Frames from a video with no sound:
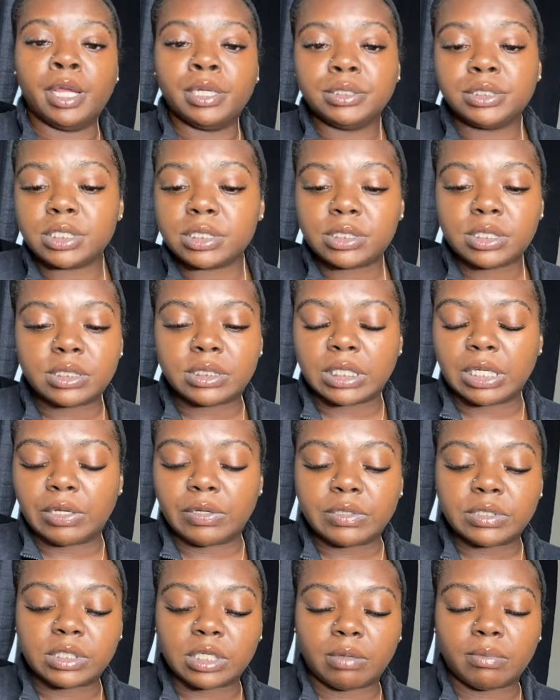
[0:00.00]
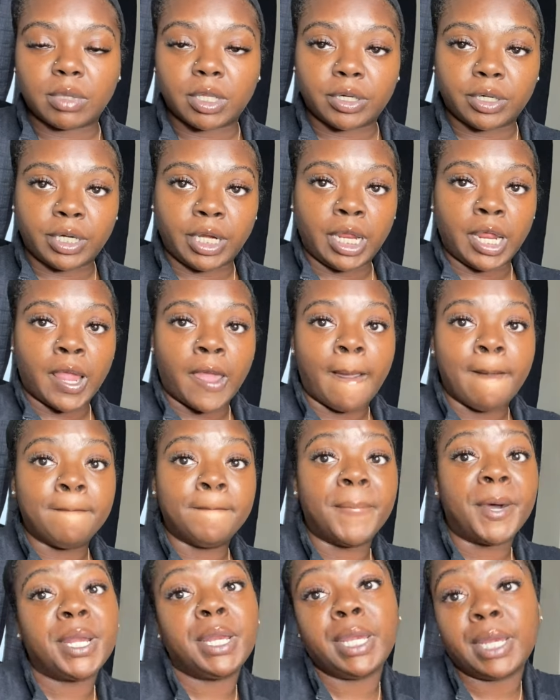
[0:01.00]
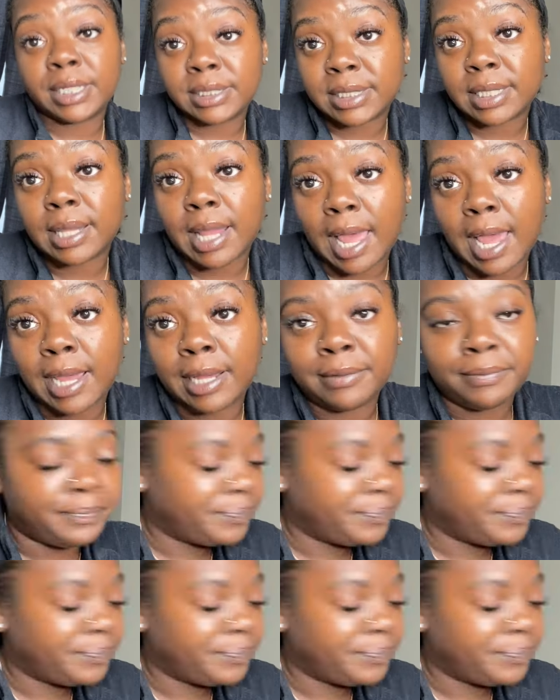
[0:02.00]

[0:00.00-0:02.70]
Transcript: just the skills that I'm learning, but it is a lot.